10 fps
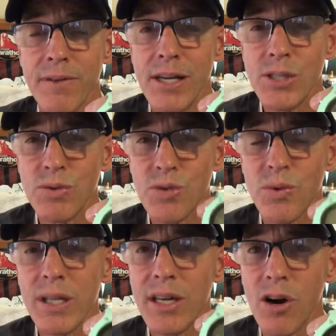runs, it was
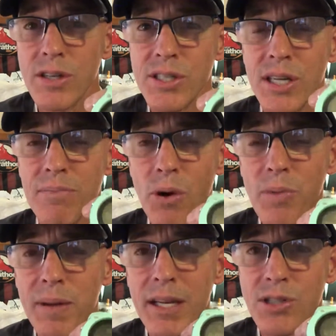really hard to see,
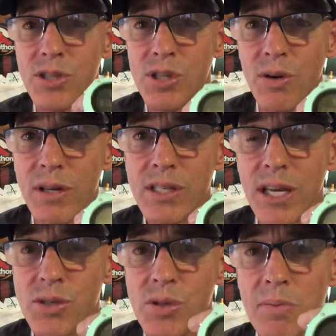both because the screen
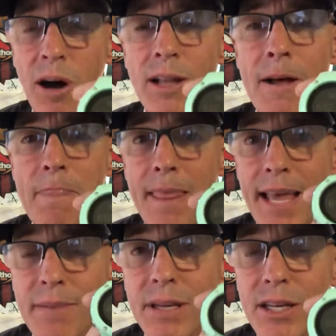size was small
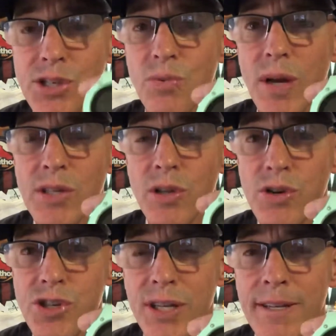and because the
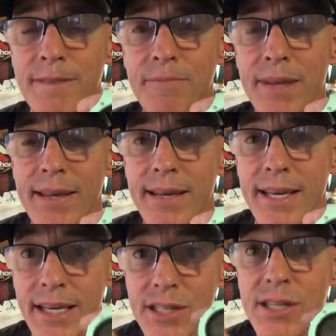resolution
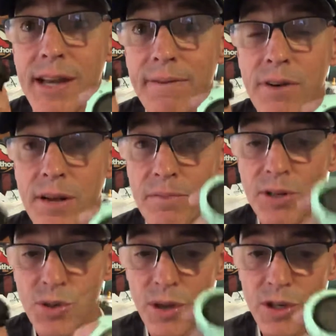is different
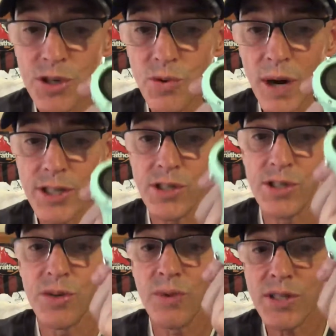between the two
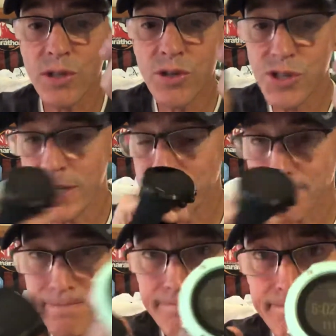watches. The resolution
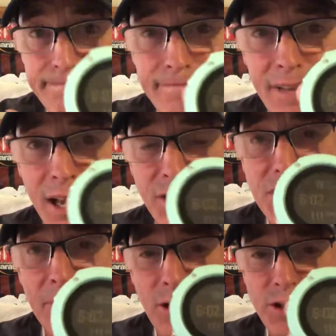on the
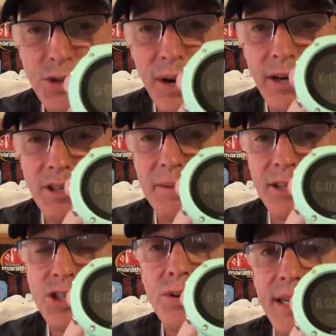Spartan Trainer is
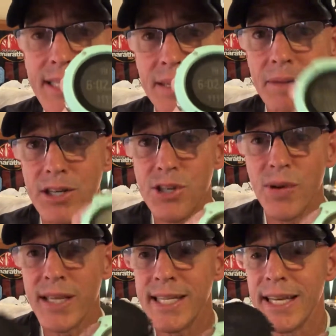about 218 by
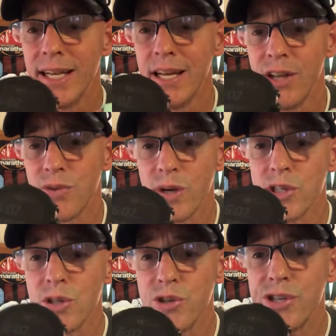218. The
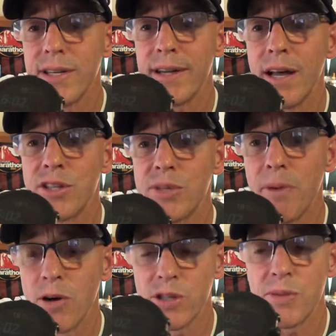resolution on the
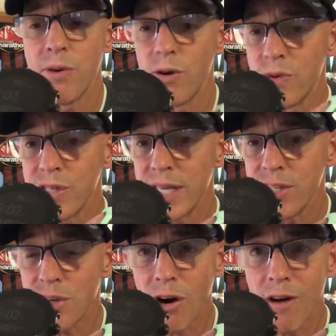Spartan Sport wrist
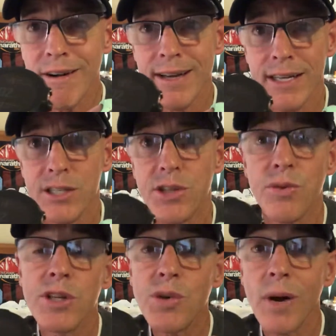HR is
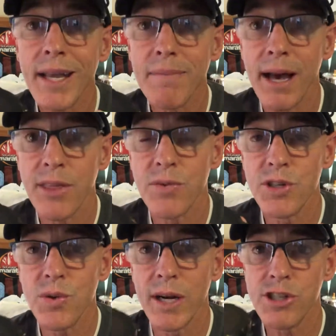320 by
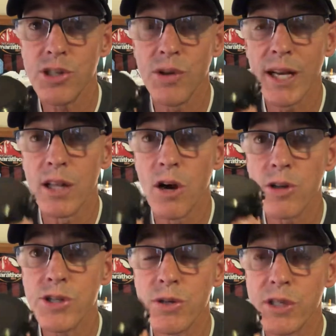320. So you get a
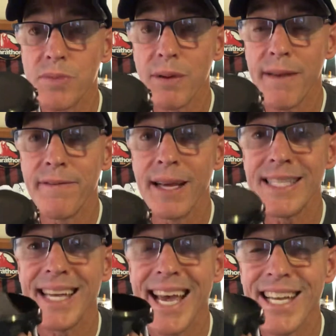larger display
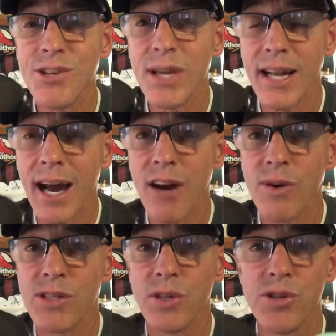face and you get higher
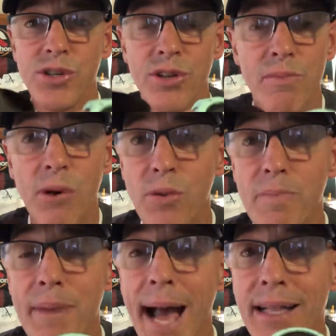resolution. They're both
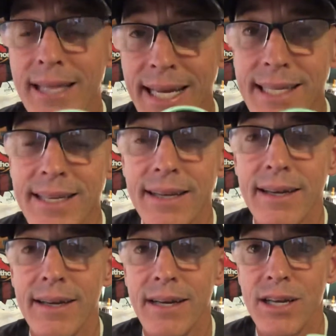backlit,
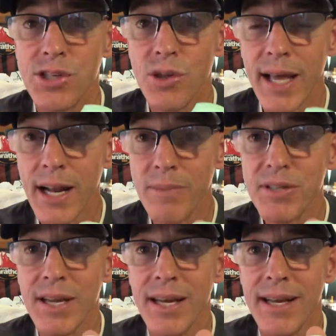so that
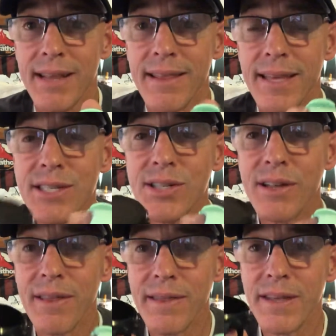helps. This
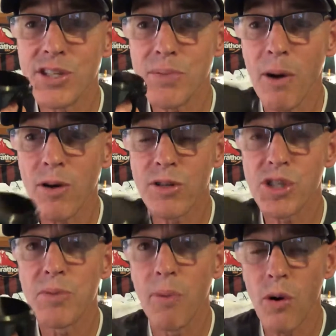Spartan
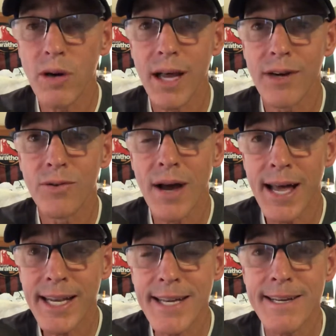Sport on a
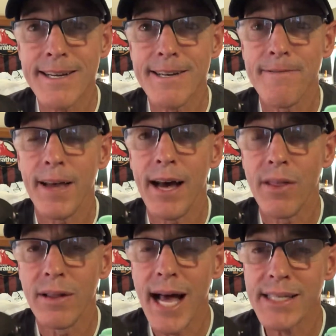run,
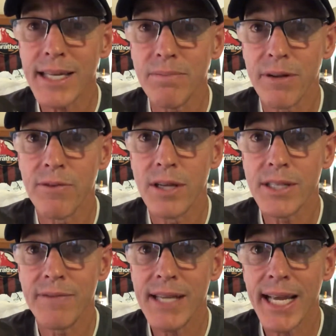the last couple of runs
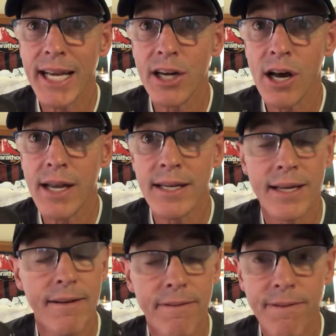I've taken it on,
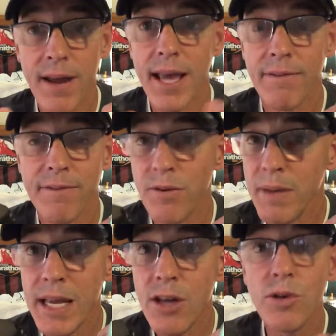and for
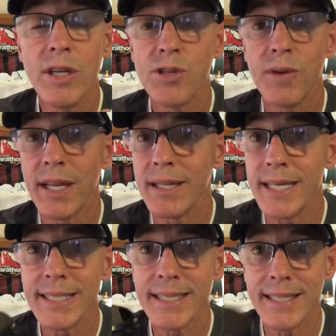me who needs reading
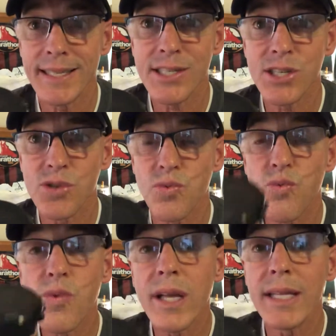glasses, this is
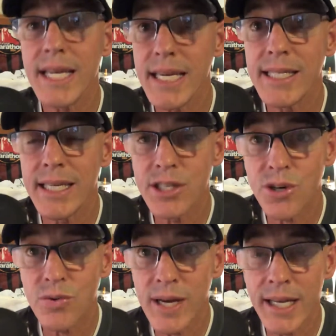really easy
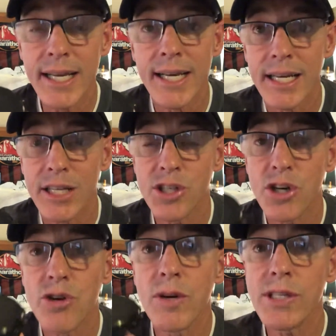to read. It's
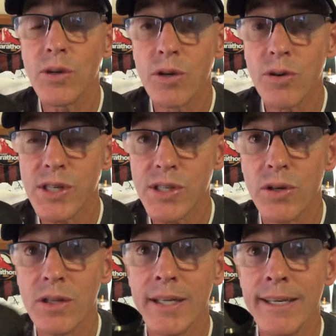crystal
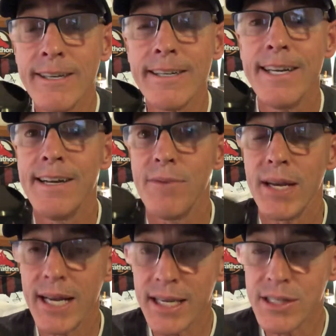clear,
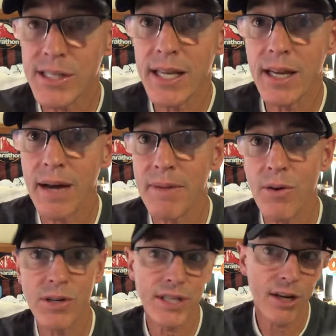and I can see it on my
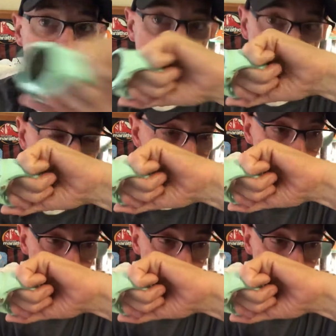wrist. I don't have to bring it